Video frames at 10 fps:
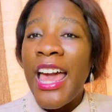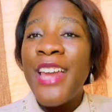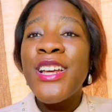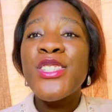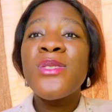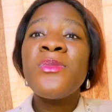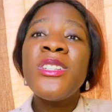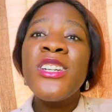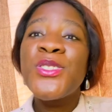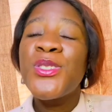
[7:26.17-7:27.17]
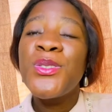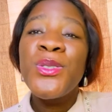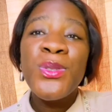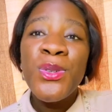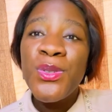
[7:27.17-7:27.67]
And as somebody else is also
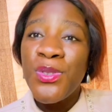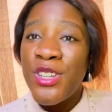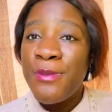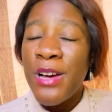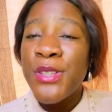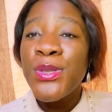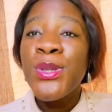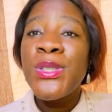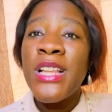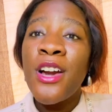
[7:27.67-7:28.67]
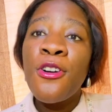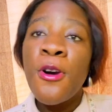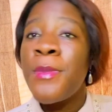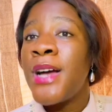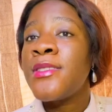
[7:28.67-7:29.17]
going to go through them, I'm also going to like
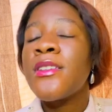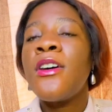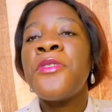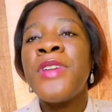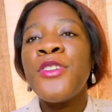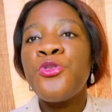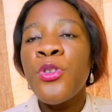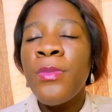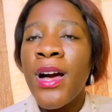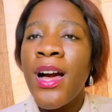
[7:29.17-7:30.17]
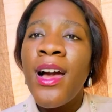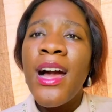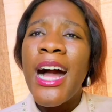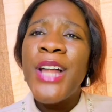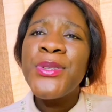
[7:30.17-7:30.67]
come out of that trauma
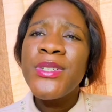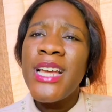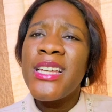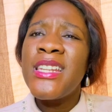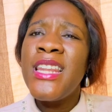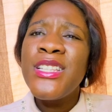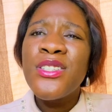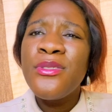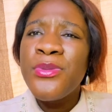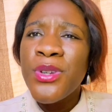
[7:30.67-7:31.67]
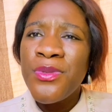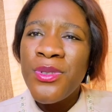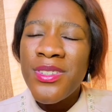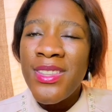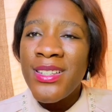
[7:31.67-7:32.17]
and also like let loose of
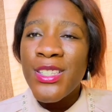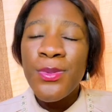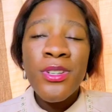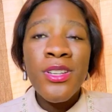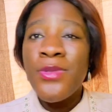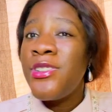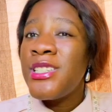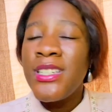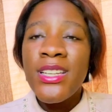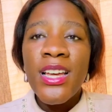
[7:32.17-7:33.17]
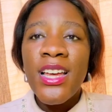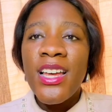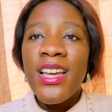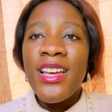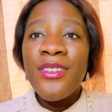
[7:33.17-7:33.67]
those things, because
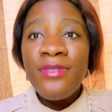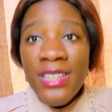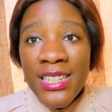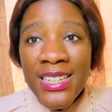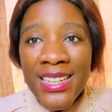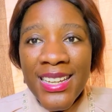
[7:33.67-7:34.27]
really